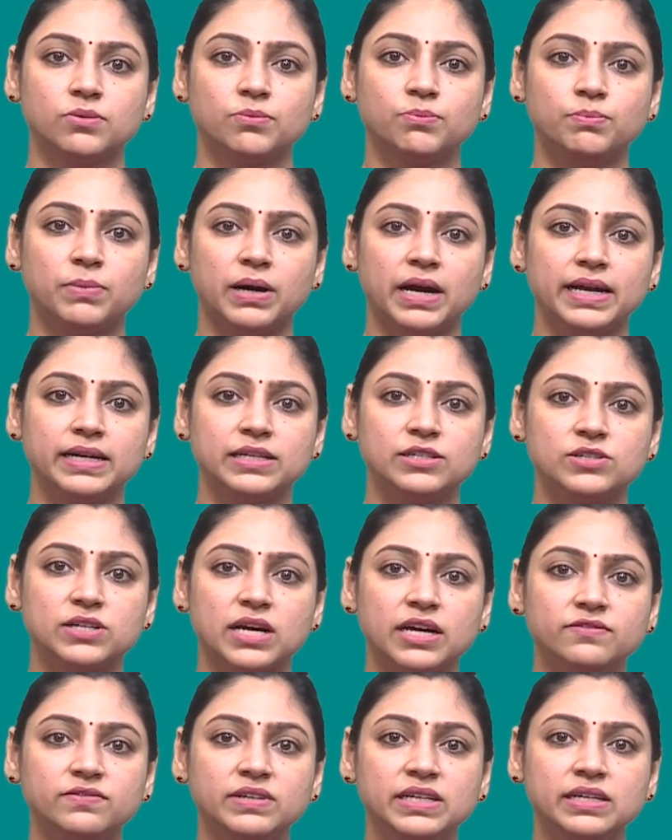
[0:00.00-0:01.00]
By
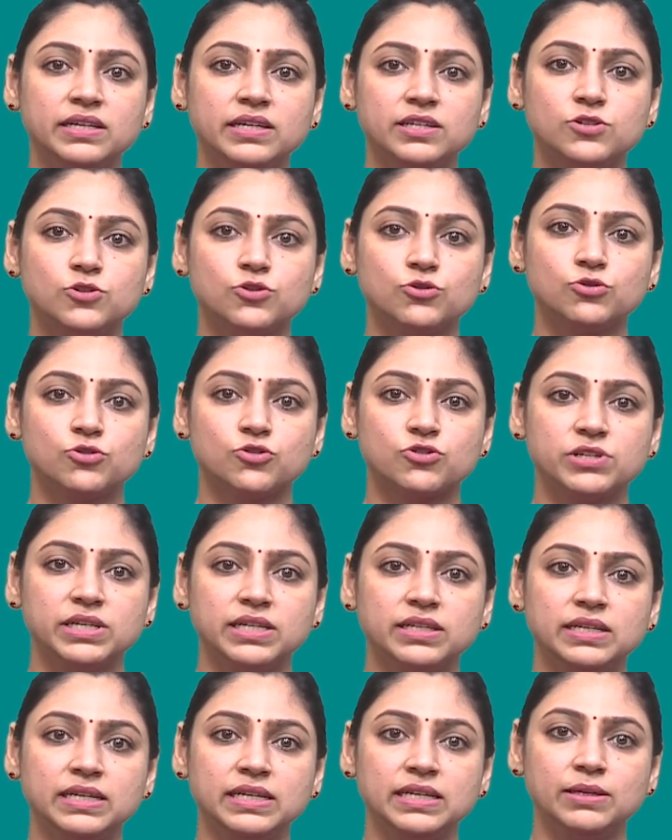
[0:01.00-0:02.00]
diving into
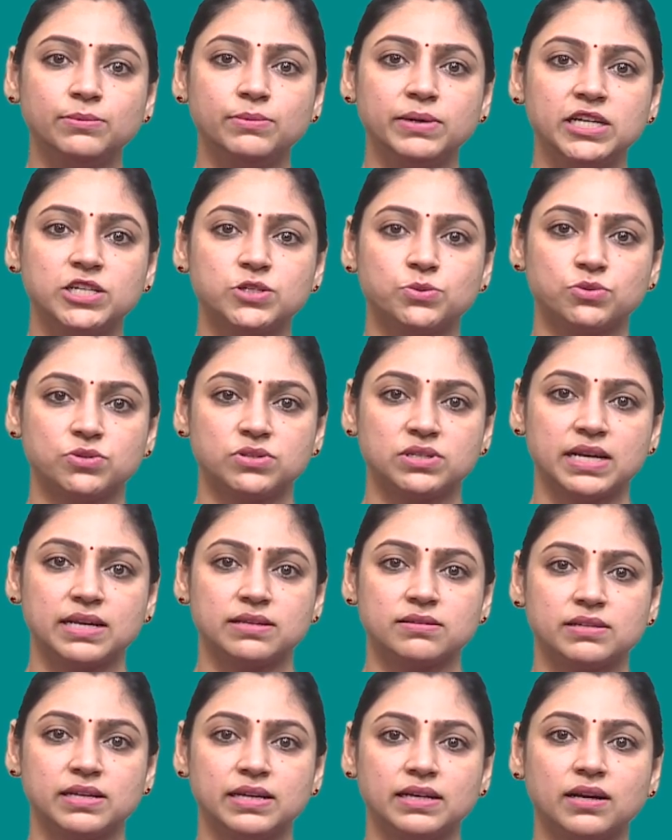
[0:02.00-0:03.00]
3D image
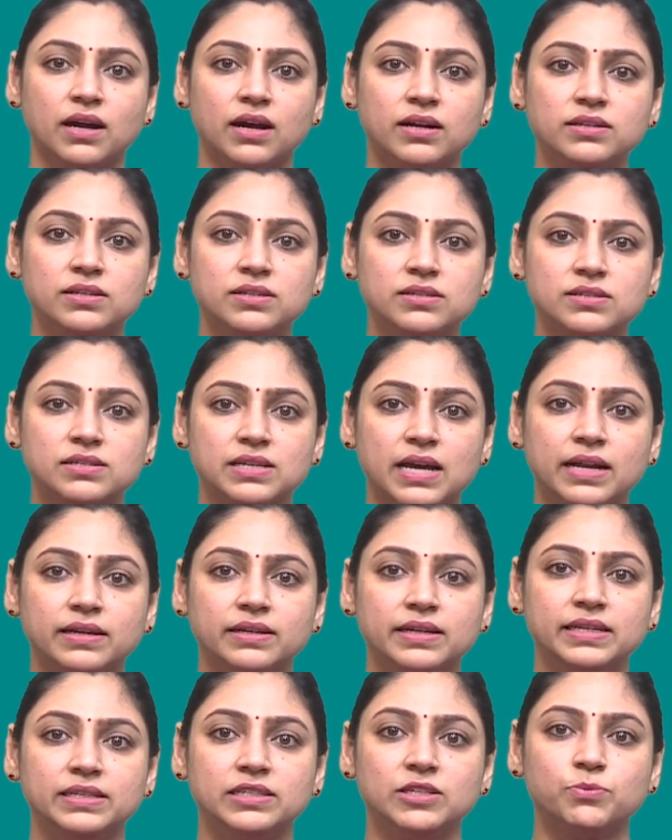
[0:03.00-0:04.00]
processing,
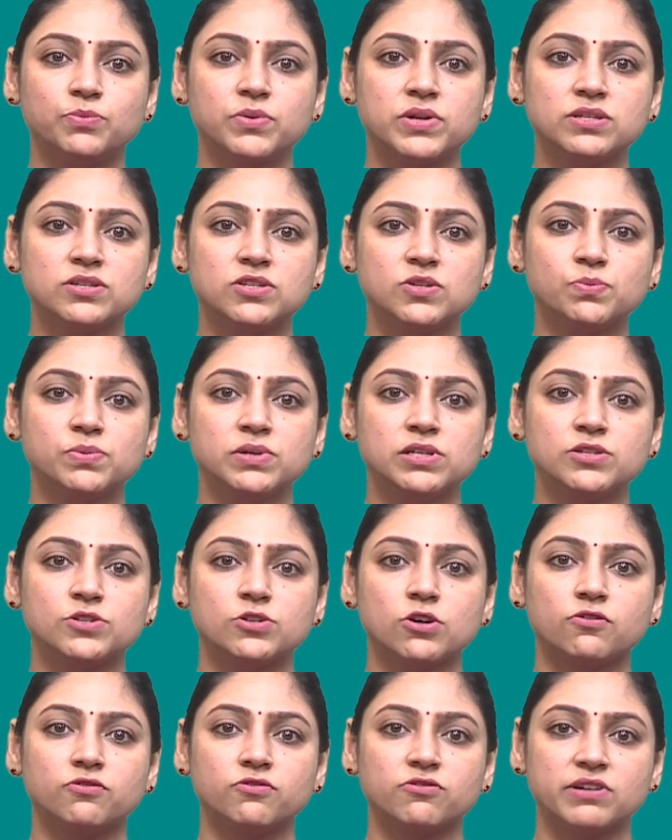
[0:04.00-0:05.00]
understanding the principles
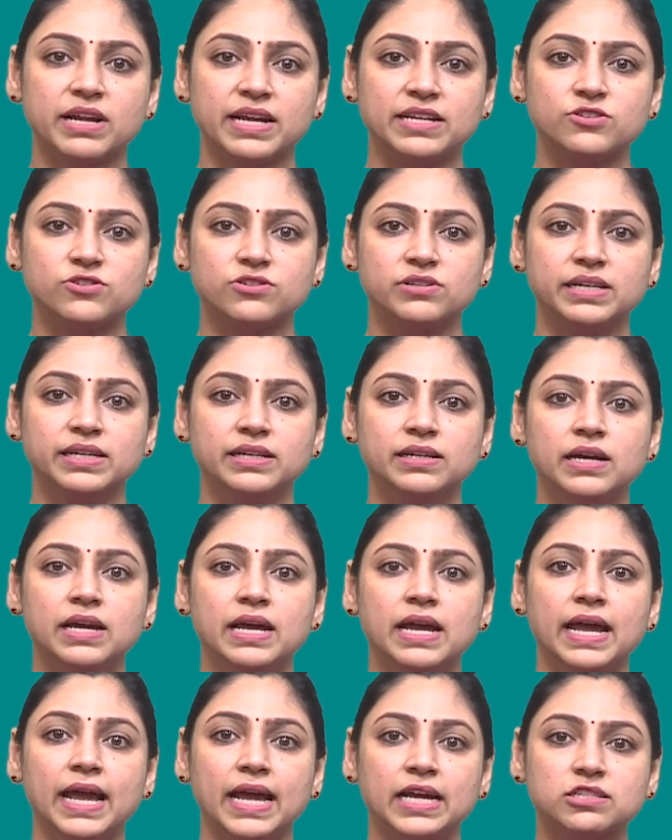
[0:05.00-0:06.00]
of rendering,
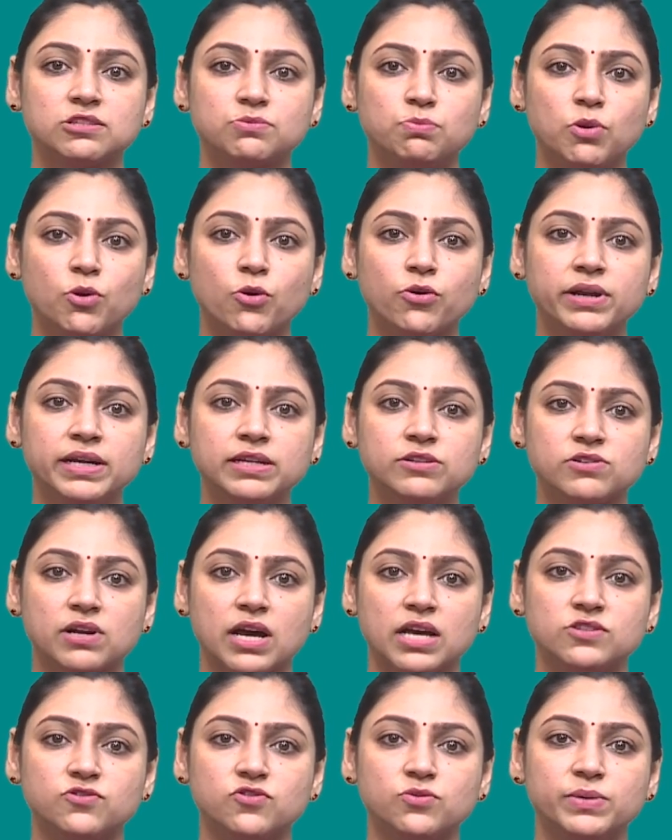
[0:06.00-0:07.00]
exploring
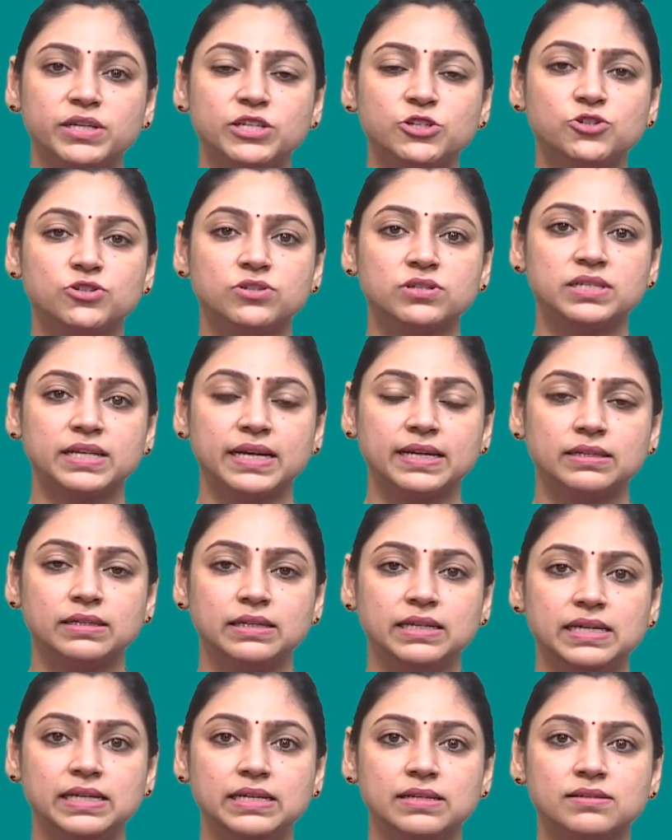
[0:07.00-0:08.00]
transformation
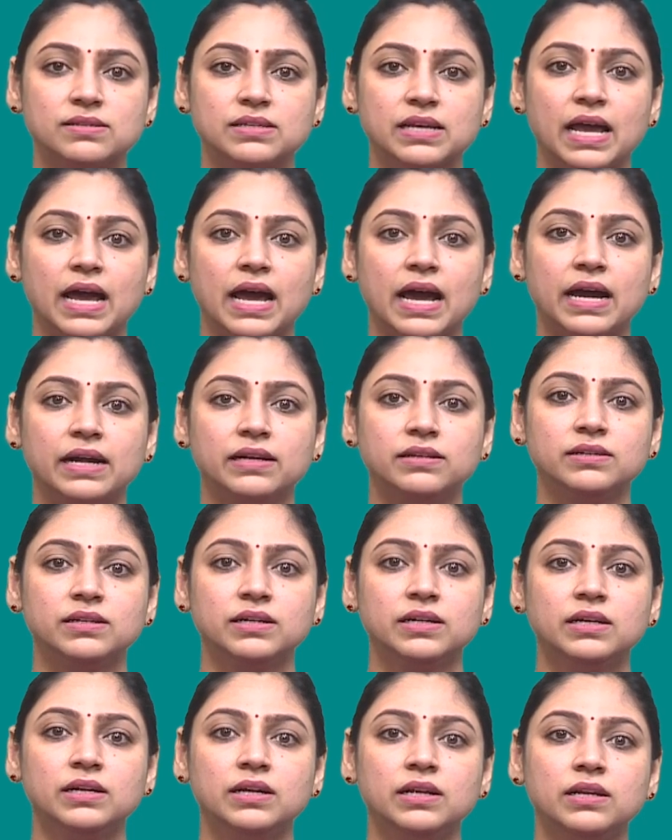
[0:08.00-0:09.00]
techniques, and
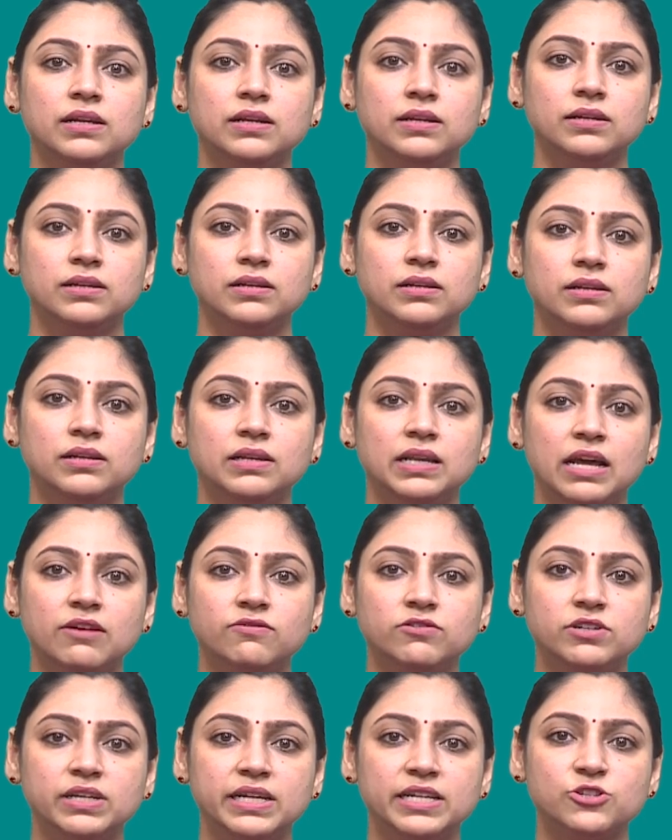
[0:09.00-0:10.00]

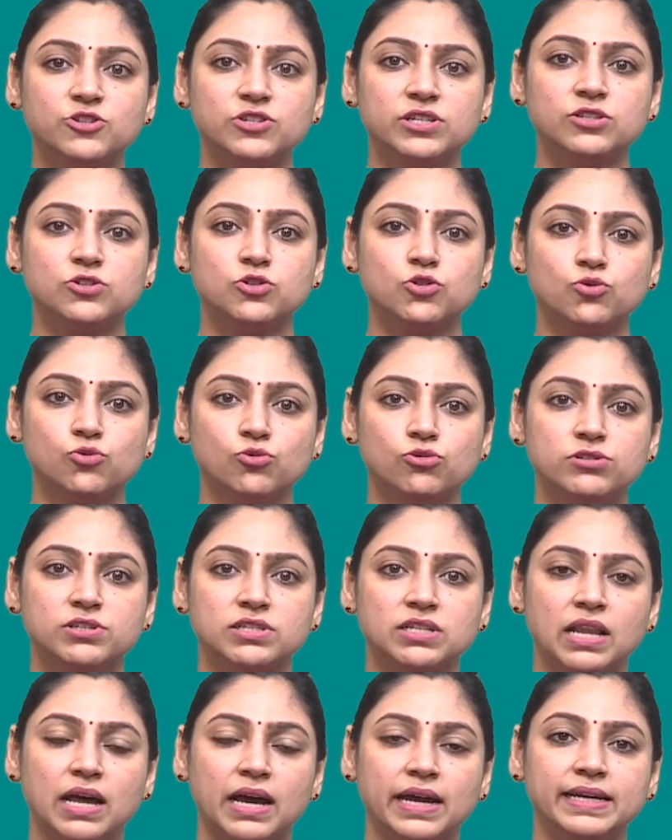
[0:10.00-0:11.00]
leveraging
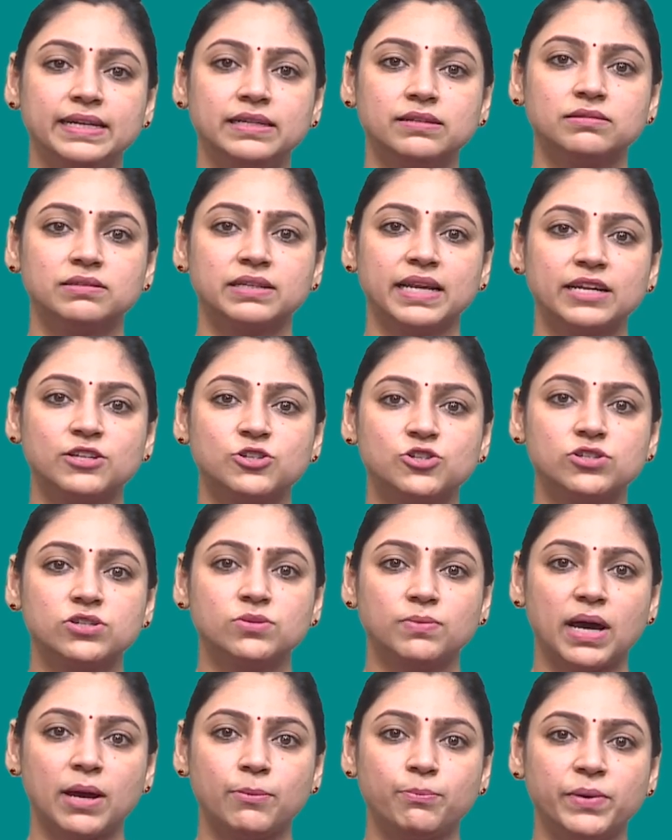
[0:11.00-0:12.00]
tools like texture
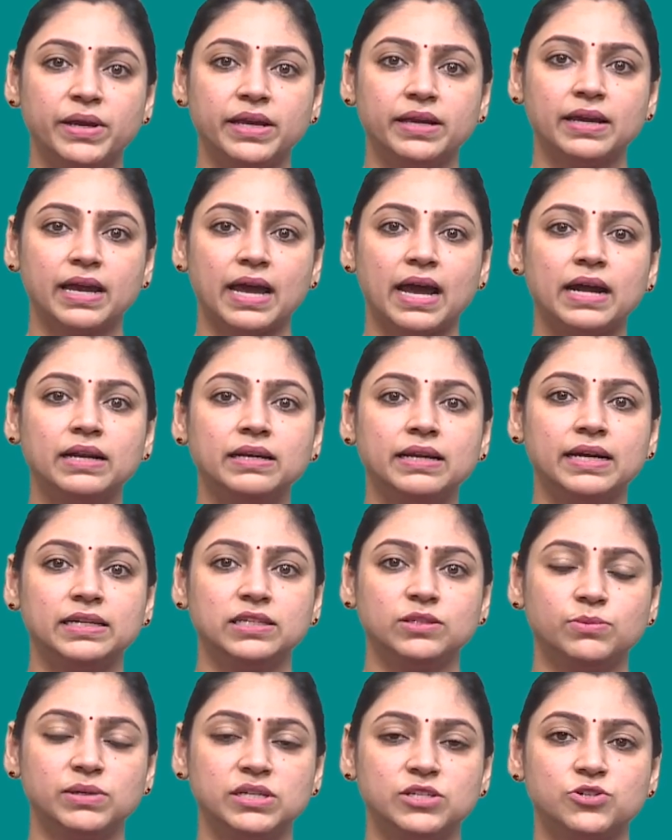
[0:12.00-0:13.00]
mapping and
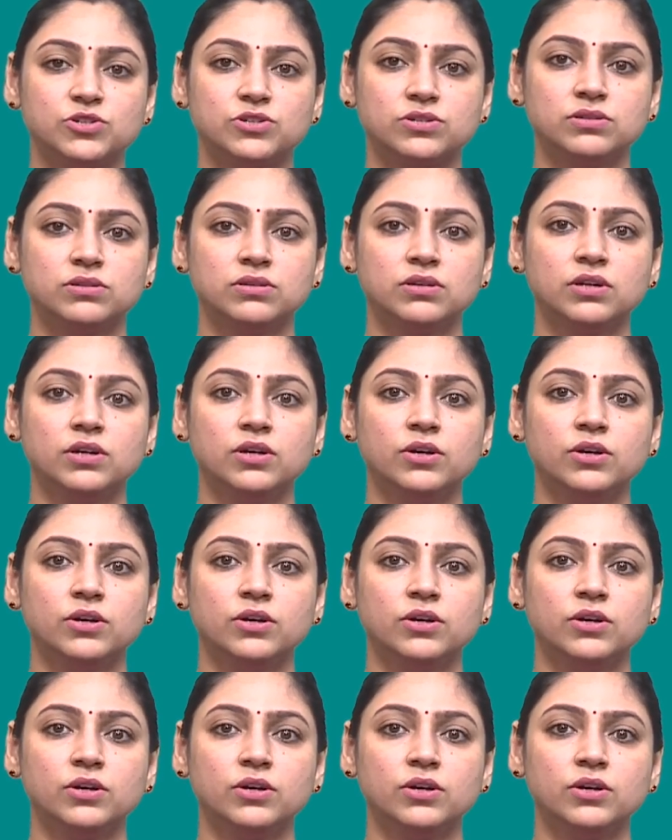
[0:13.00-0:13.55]
animation,